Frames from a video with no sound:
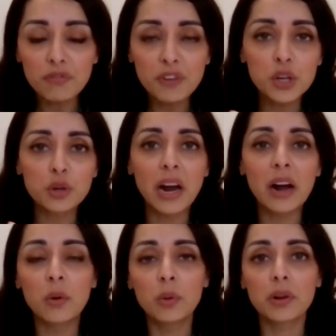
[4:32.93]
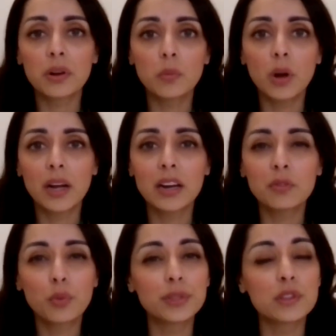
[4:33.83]
figure out kind
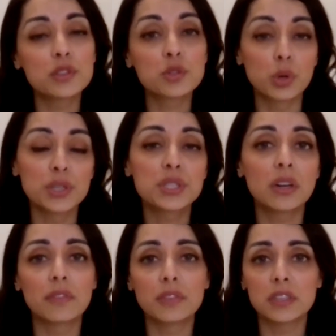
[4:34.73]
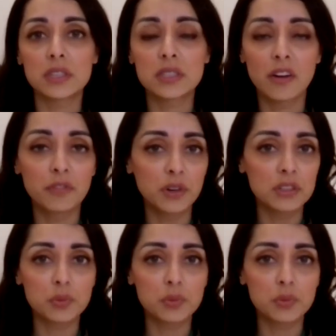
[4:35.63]
of what the source of the discomfort is,